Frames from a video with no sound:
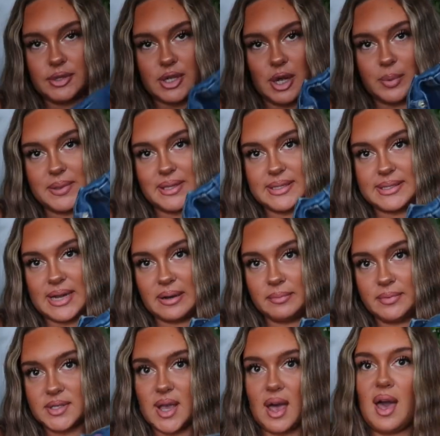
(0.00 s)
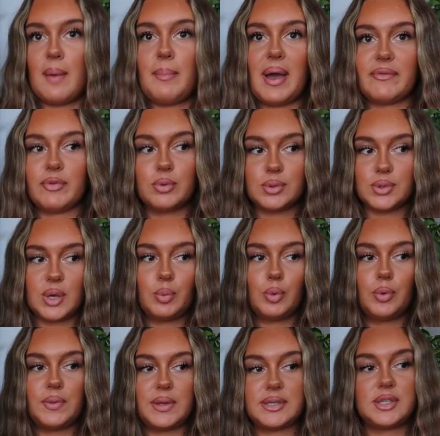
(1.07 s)
style with this denim skirt, but I've also
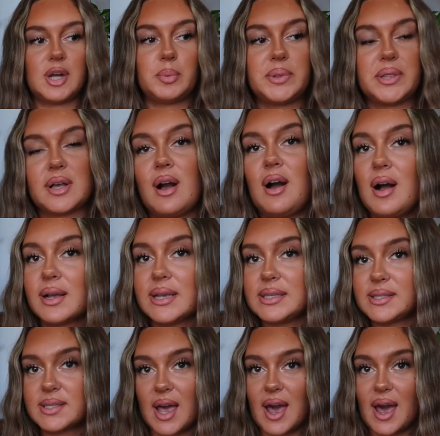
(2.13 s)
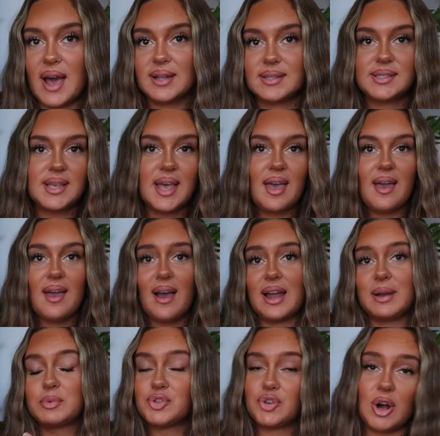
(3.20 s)
worn this style with the khaki skirt,
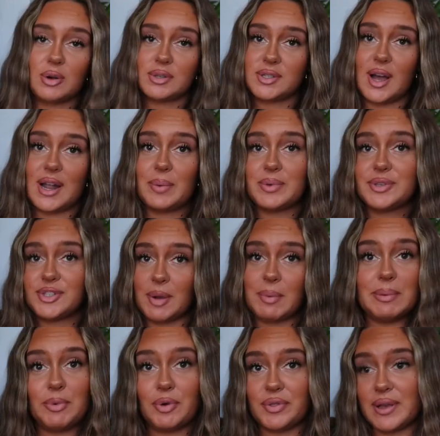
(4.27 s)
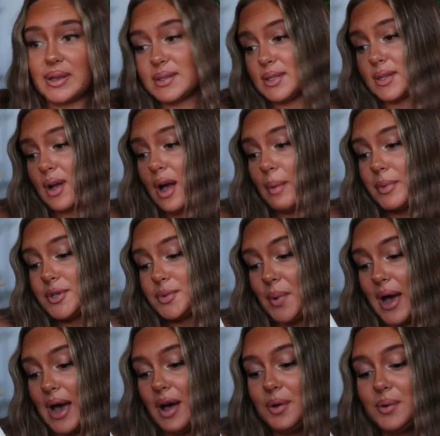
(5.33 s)
and I'm sure I'll style it with so many more things to come as
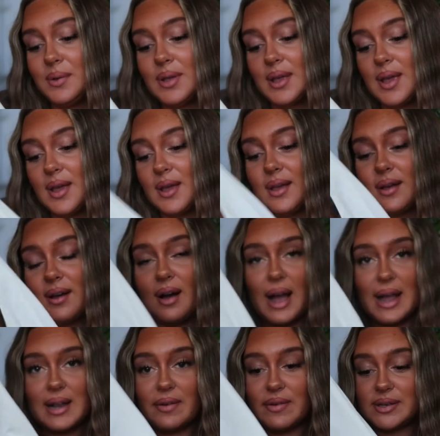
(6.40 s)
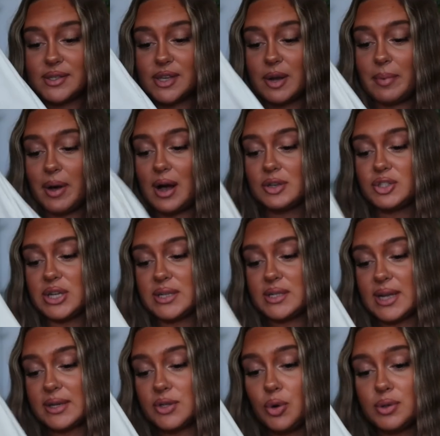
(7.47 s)
well. I love it so much. It's
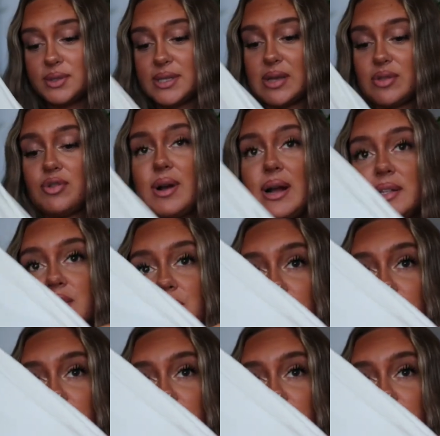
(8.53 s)
like not see-through at